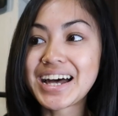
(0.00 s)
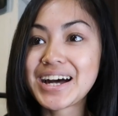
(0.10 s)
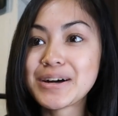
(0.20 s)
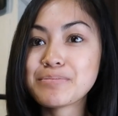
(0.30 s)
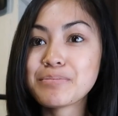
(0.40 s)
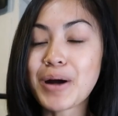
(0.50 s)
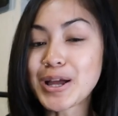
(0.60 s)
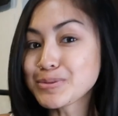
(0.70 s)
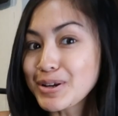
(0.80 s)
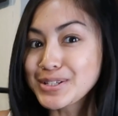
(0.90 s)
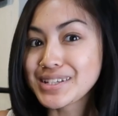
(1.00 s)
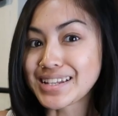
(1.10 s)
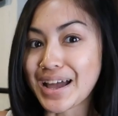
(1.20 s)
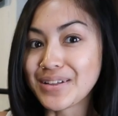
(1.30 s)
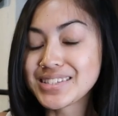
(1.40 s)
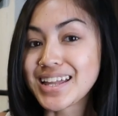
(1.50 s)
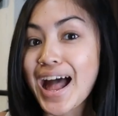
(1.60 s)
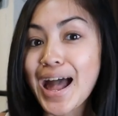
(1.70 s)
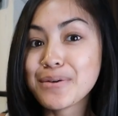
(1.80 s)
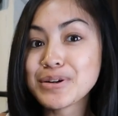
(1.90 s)
Um, Poshmark just announced that
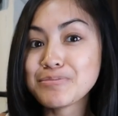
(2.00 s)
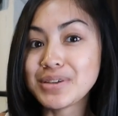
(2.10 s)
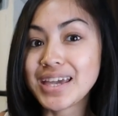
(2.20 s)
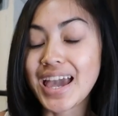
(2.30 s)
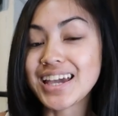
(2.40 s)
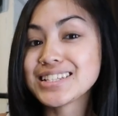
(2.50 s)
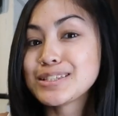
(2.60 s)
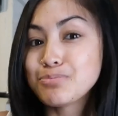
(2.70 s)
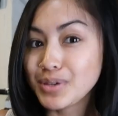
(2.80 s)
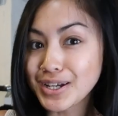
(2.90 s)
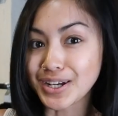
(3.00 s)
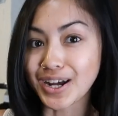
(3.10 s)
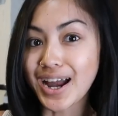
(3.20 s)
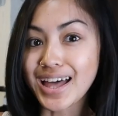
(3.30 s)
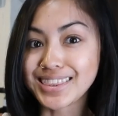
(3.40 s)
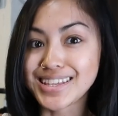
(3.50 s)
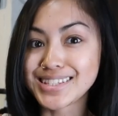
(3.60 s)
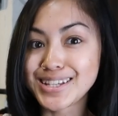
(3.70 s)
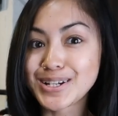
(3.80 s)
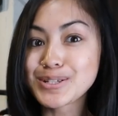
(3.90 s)
I will be a speaker at
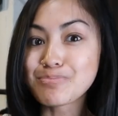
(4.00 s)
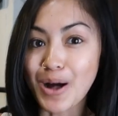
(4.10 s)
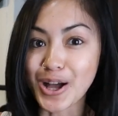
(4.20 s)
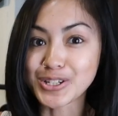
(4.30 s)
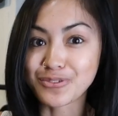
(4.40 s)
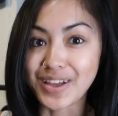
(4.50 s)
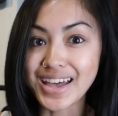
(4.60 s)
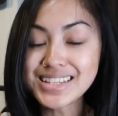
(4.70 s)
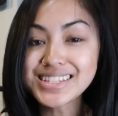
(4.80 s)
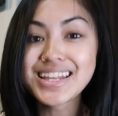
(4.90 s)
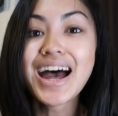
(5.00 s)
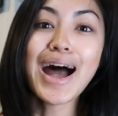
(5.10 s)
this year's Posh Fest.